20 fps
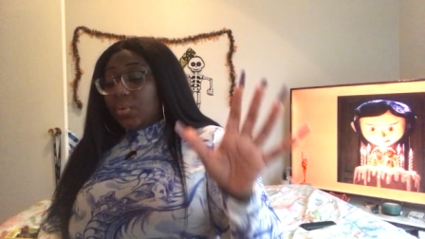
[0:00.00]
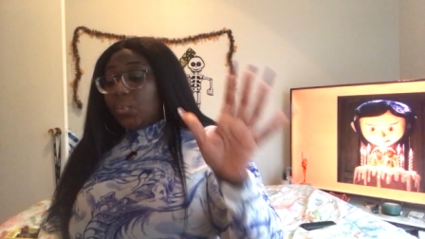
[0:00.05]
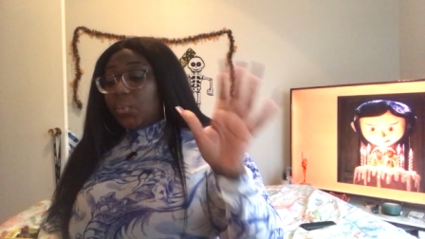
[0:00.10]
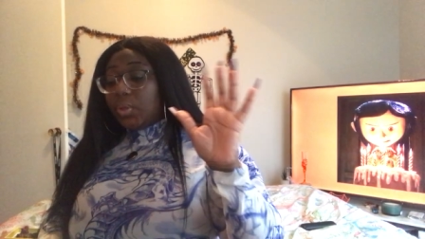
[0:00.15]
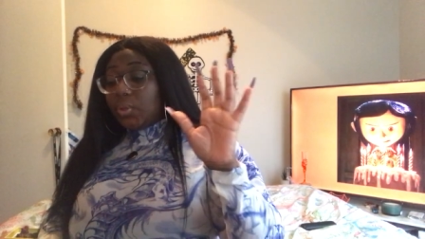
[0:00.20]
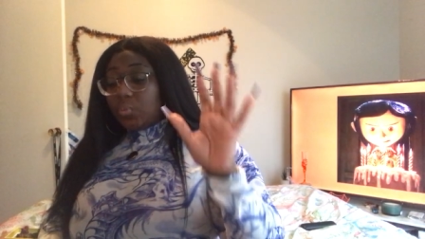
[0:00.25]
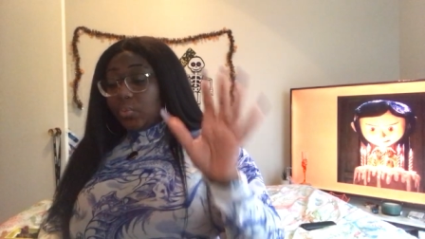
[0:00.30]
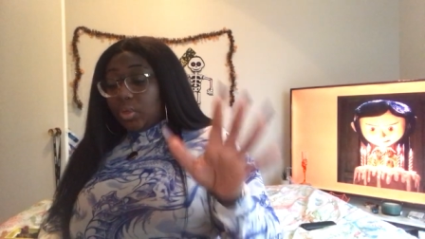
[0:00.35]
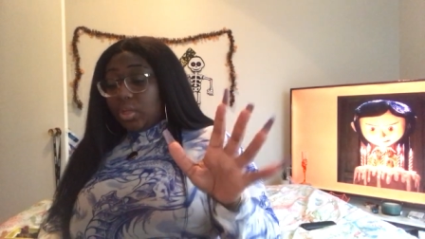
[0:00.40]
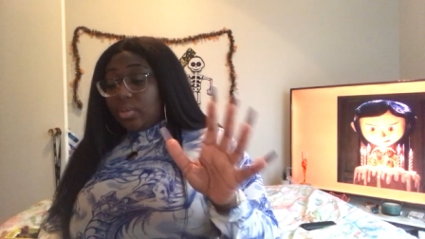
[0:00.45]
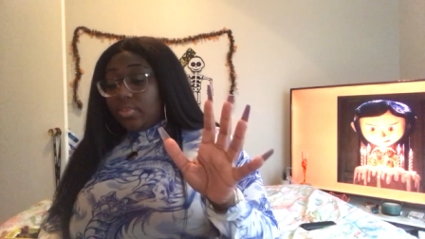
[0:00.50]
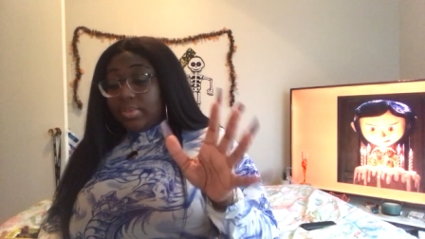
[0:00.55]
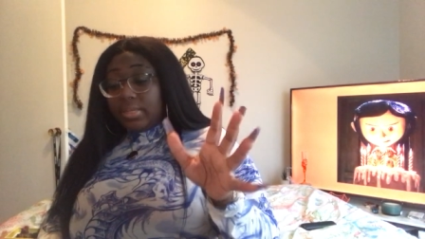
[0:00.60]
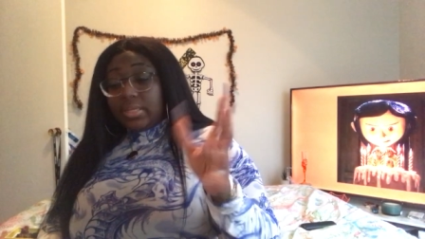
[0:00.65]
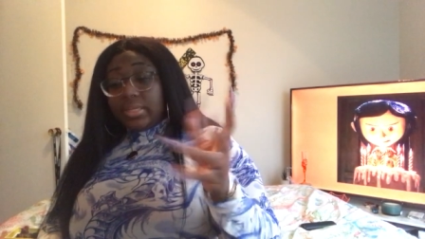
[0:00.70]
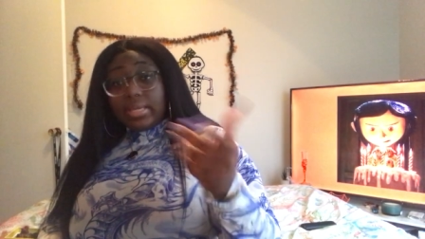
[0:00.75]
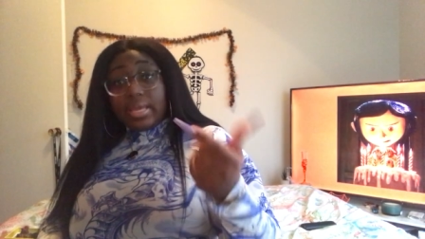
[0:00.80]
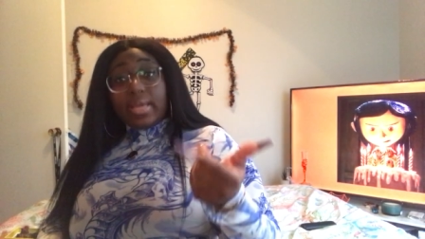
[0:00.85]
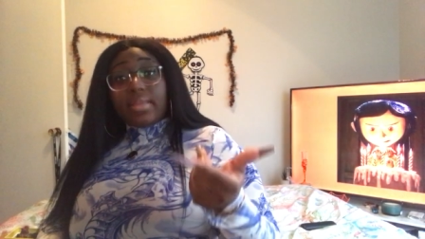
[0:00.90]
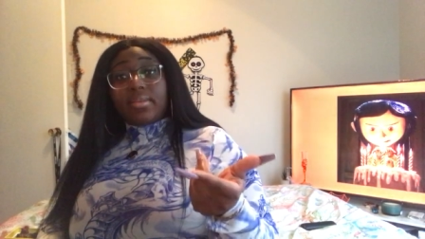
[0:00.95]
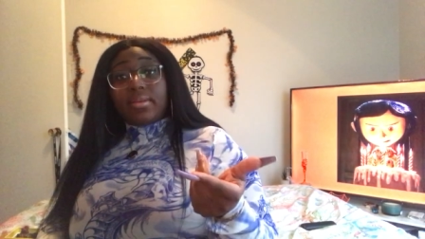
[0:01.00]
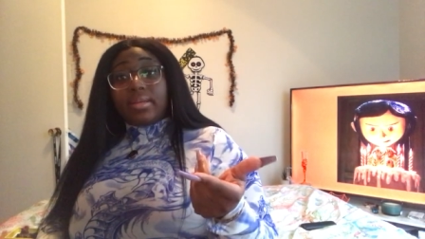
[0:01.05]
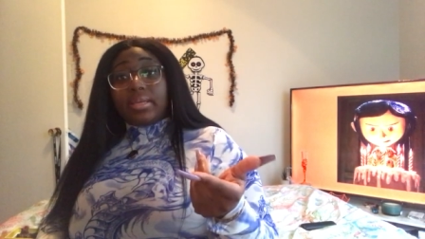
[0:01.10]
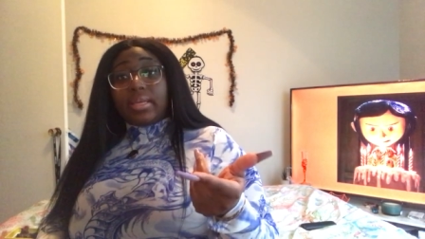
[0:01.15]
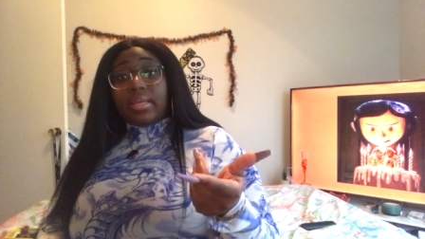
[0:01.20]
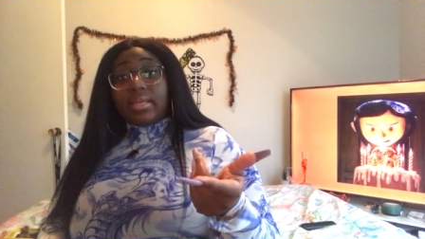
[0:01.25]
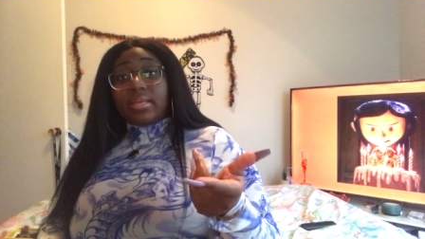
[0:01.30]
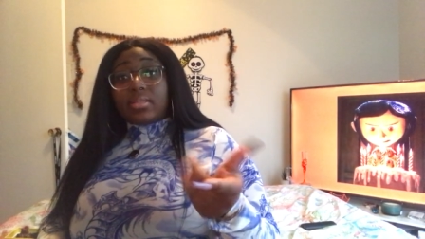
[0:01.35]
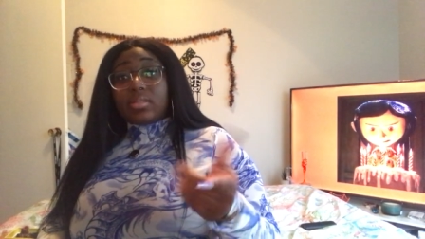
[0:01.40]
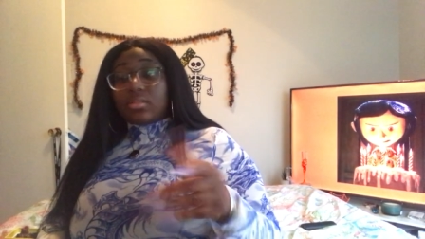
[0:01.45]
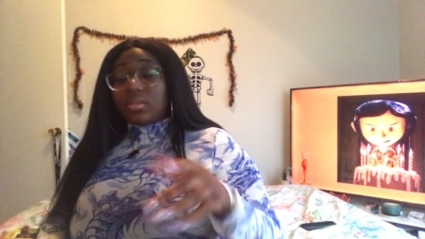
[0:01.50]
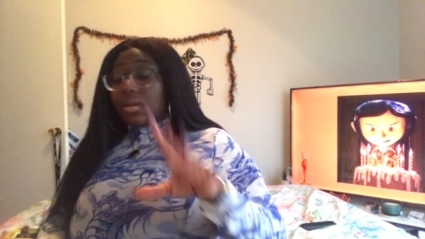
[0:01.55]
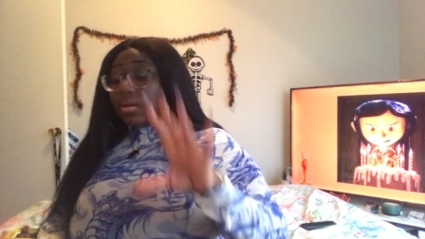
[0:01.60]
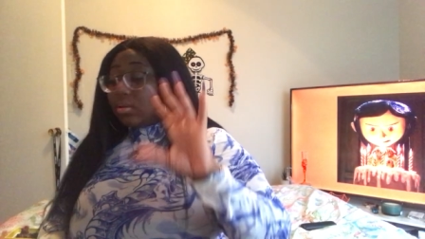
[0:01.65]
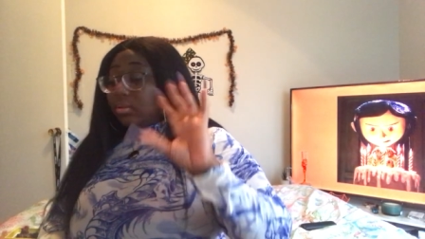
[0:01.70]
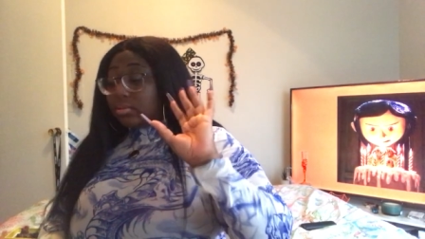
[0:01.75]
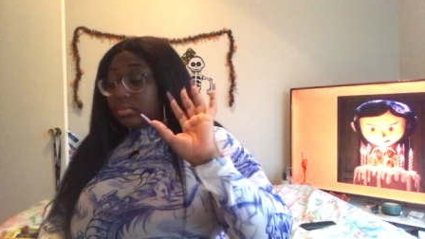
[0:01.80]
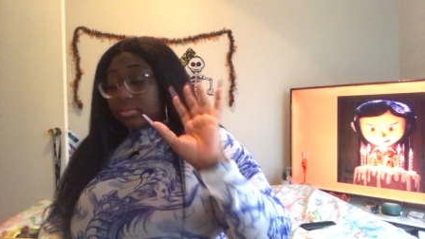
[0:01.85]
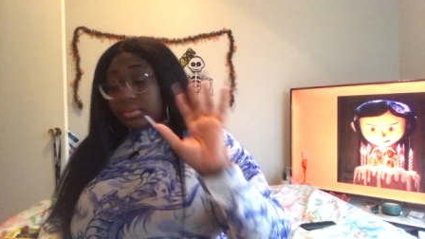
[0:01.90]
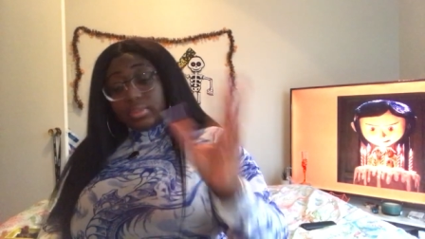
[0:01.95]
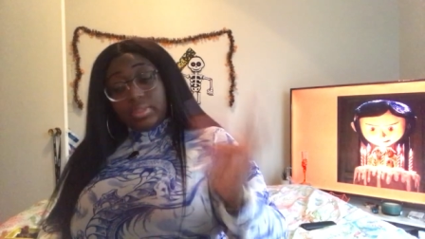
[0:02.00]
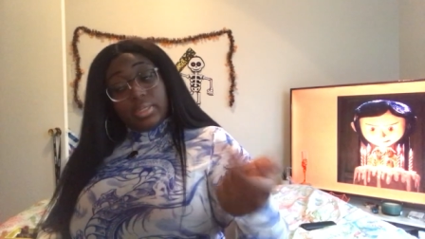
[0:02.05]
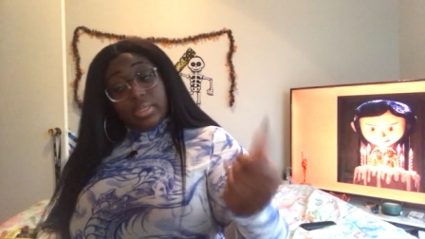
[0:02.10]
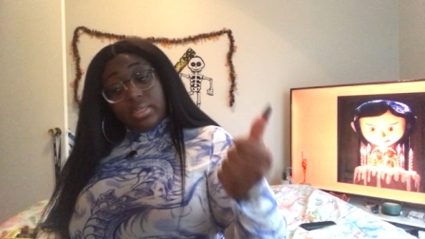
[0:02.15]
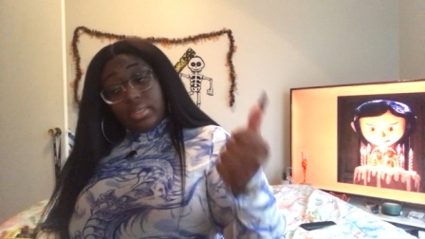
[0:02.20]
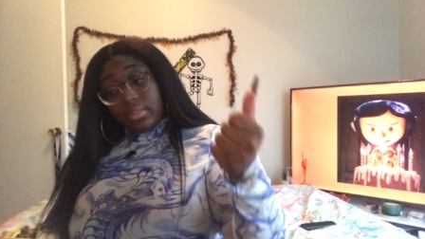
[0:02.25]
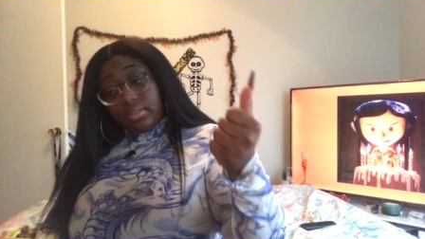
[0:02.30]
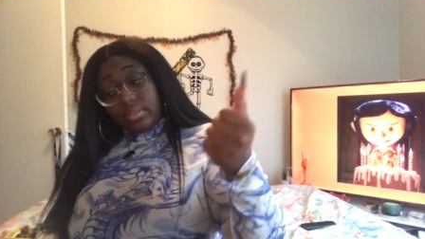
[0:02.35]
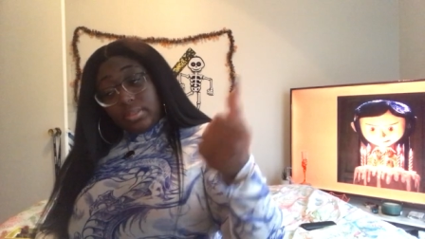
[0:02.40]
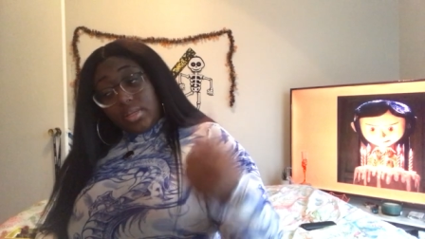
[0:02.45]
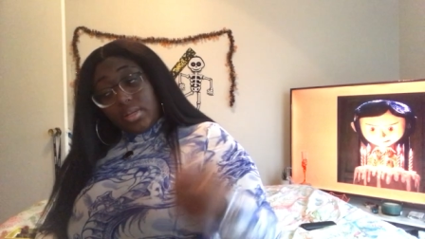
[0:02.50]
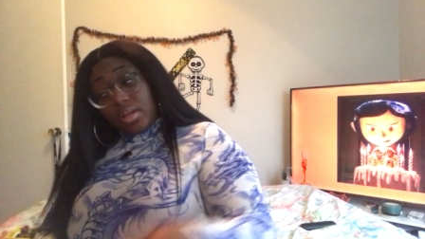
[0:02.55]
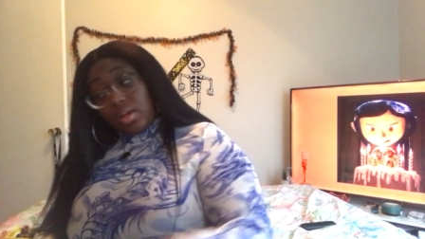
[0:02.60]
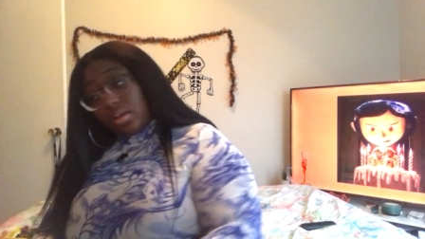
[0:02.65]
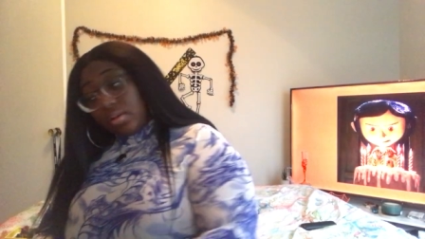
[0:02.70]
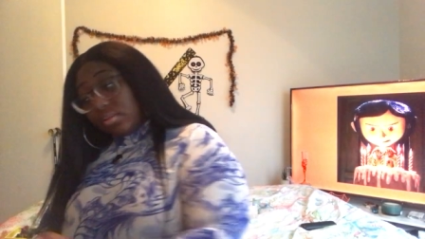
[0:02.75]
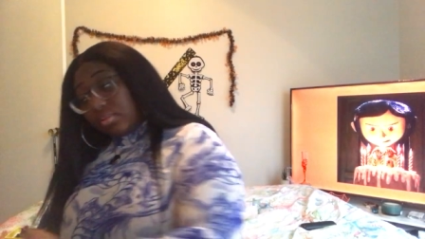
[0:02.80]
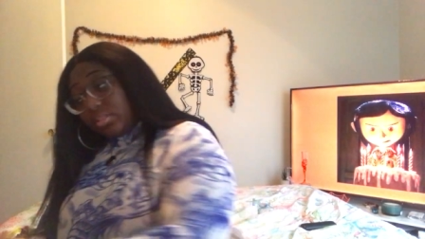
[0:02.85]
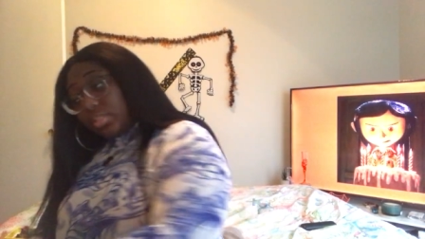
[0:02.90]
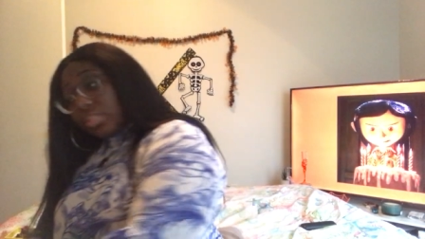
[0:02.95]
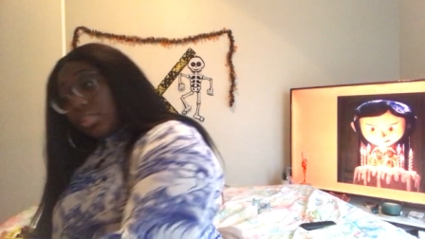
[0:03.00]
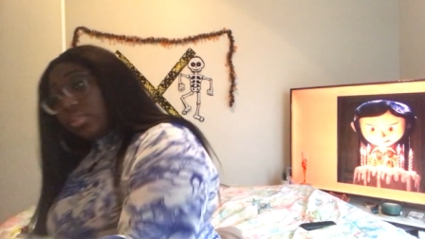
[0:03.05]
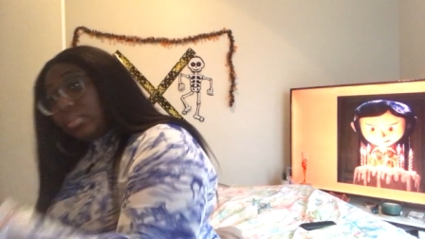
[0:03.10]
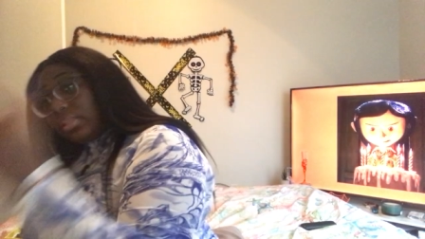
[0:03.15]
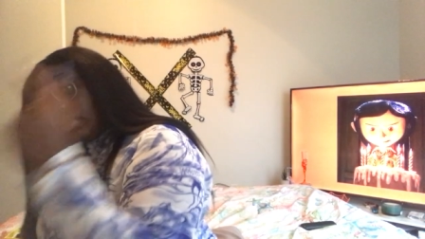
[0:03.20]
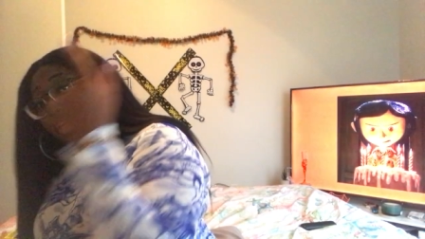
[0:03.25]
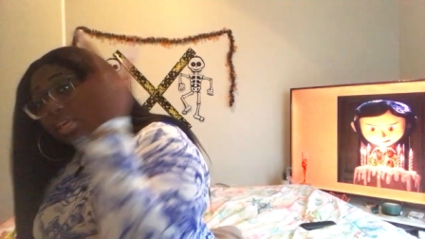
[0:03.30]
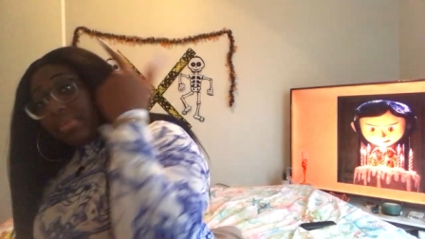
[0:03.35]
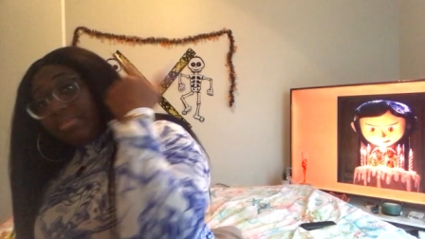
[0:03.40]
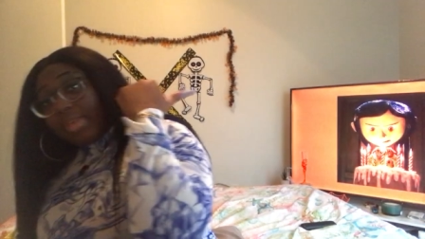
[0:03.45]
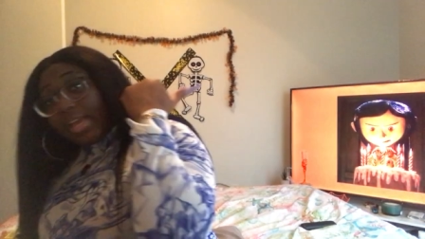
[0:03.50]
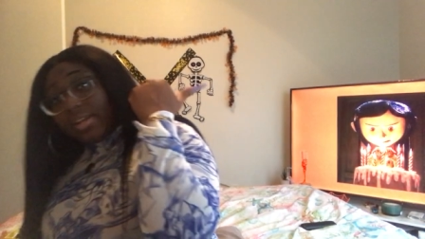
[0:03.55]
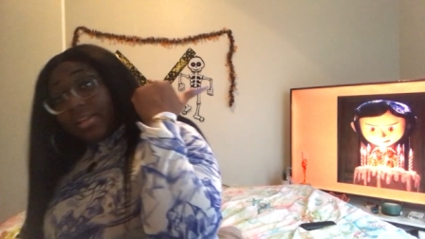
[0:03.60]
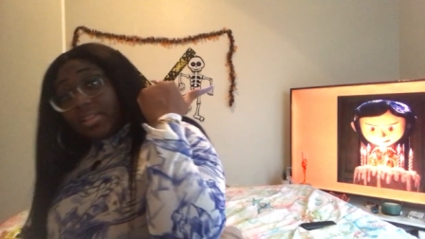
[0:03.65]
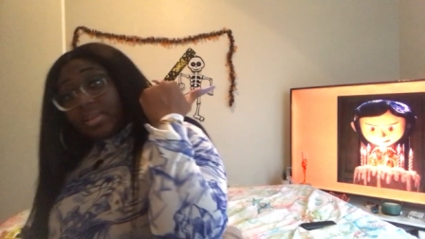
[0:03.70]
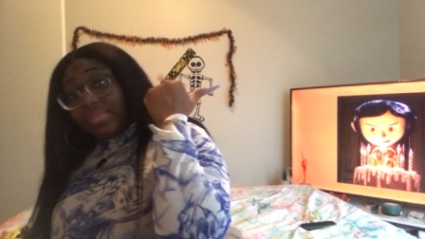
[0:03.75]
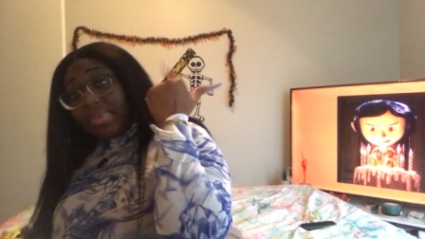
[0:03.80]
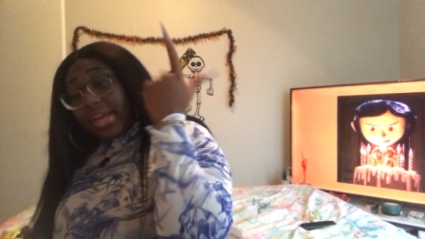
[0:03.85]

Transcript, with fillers: we will be together again so you know just keep that in the